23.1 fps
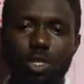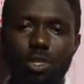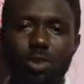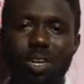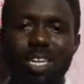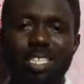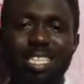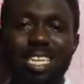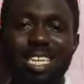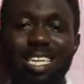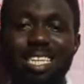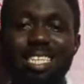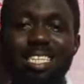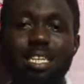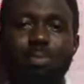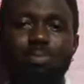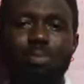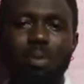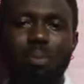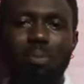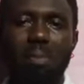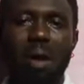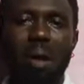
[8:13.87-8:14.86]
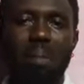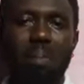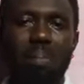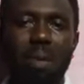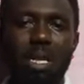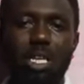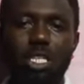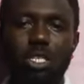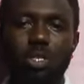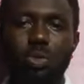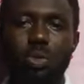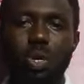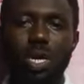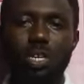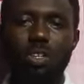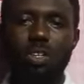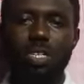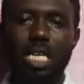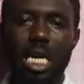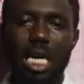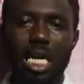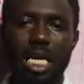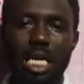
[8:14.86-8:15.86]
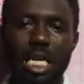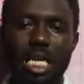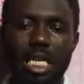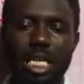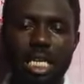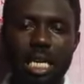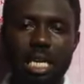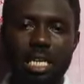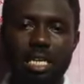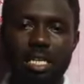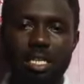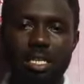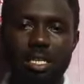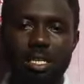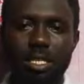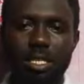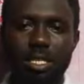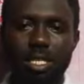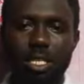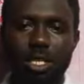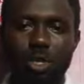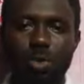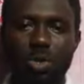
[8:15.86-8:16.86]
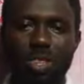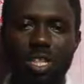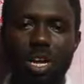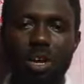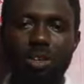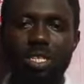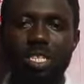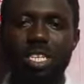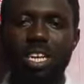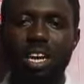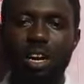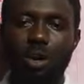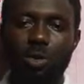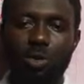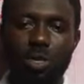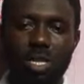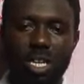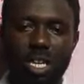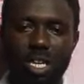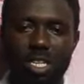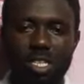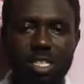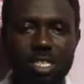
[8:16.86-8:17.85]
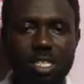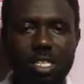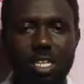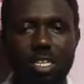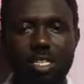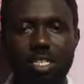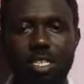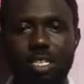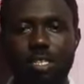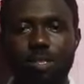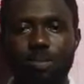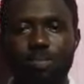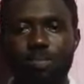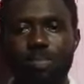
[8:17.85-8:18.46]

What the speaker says: You are taking them from one place to another illegally without their own consent.